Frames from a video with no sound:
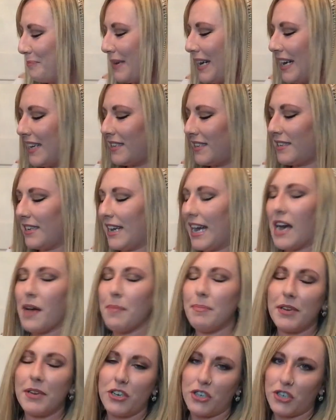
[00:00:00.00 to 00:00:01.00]
But
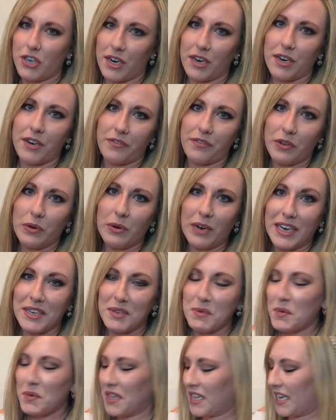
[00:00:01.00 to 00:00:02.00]
happy to share it if you
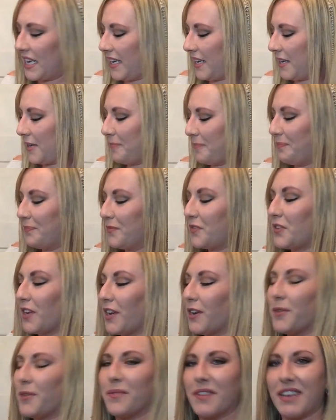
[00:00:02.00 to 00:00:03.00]
guys would like.
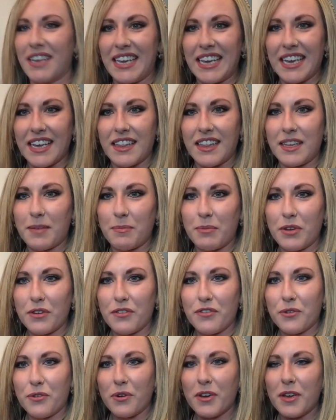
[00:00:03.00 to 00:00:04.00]
So again, the
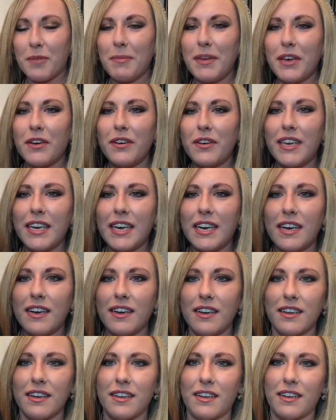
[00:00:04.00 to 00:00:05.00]
beautiful
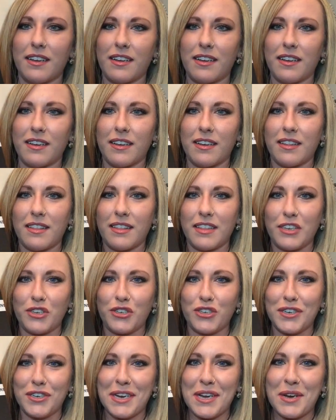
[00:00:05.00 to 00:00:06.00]
camellia, the
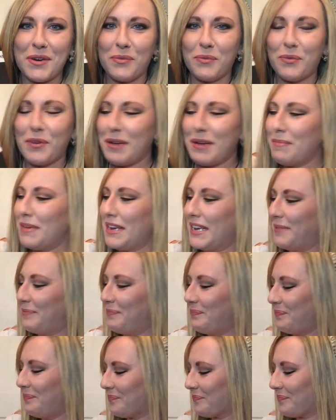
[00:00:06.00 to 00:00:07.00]
Chanel
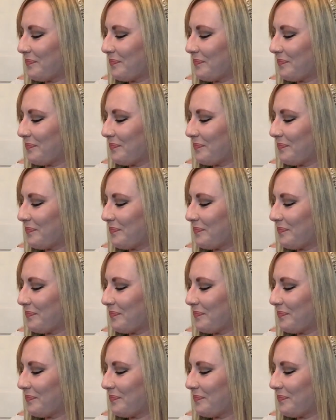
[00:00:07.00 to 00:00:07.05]
ribbon.